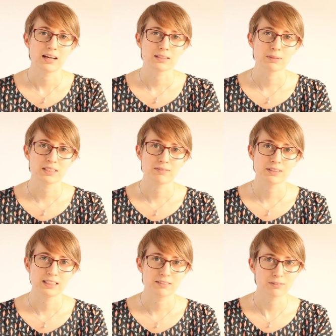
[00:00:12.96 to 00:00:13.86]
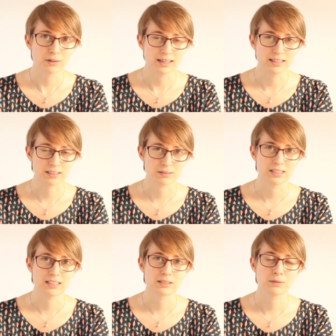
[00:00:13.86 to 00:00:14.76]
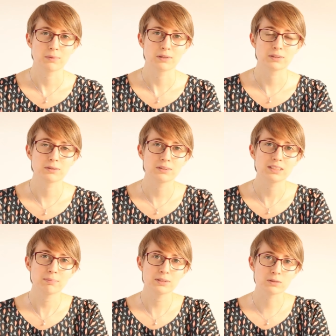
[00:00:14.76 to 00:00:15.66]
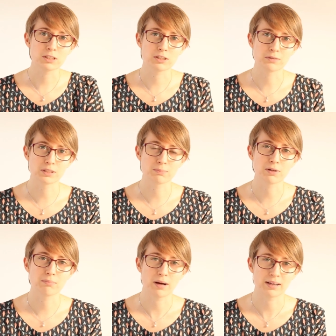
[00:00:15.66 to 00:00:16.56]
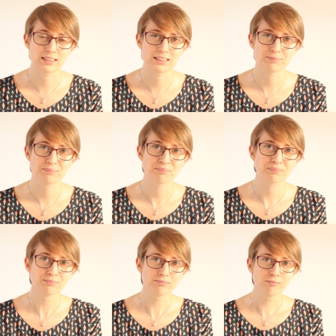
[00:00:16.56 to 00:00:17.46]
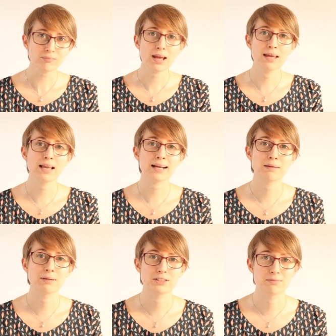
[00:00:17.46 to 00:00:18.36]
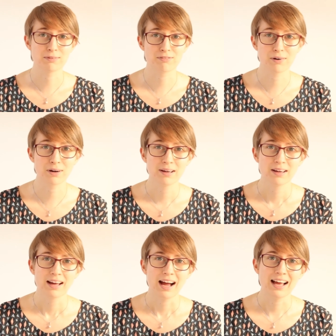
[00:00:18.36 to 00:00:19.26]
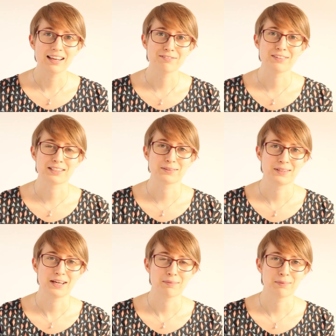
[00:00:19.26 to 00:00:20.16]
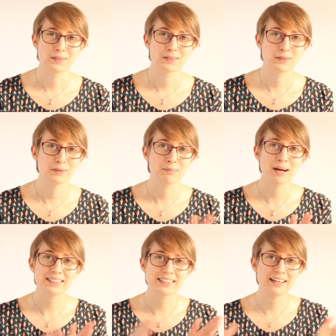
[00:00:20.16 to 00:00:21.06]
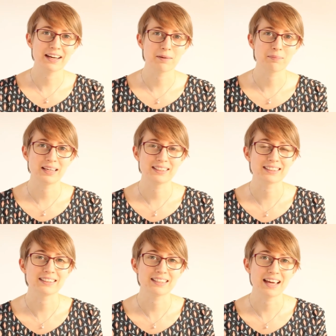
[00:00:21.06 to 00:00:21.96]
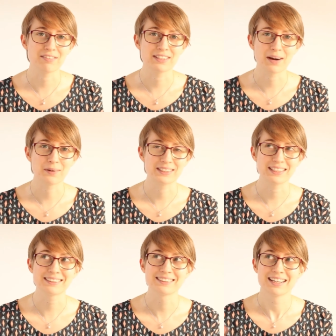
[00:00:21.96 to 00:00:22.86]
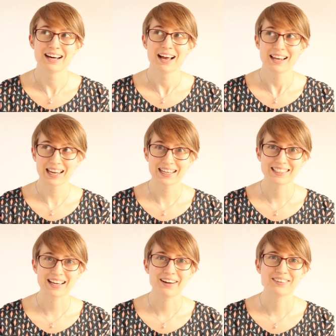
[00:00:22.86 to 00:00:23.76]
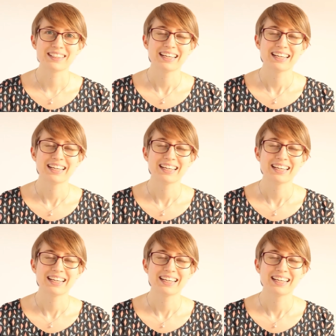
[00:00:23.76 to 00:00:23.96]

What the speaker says: specifically for illustrators who want to dip into the children's book market. And like I mentioned before, I live next to an airport, so you might hear airplanes every now and then, like now.